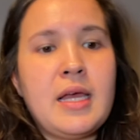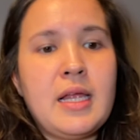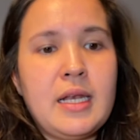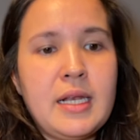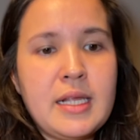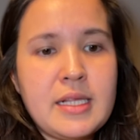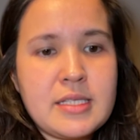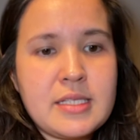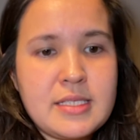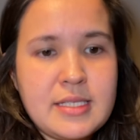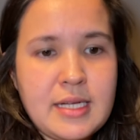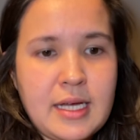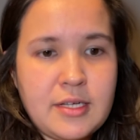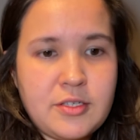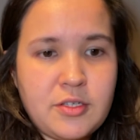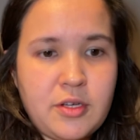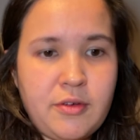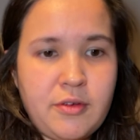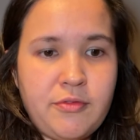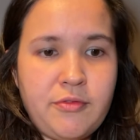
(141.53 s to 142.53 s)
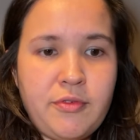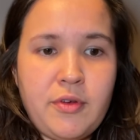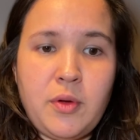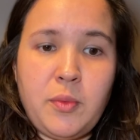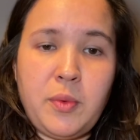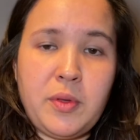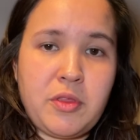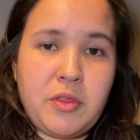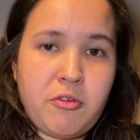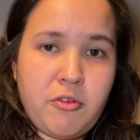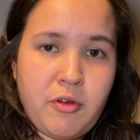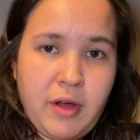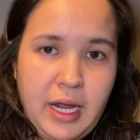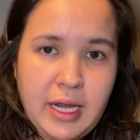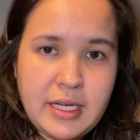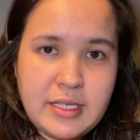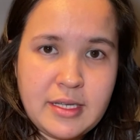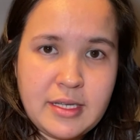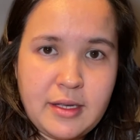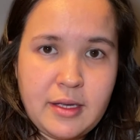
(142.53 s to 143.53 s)
Let's start off with
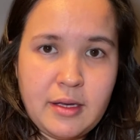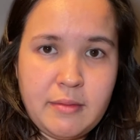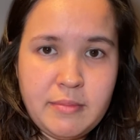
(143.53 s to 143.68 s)
creating a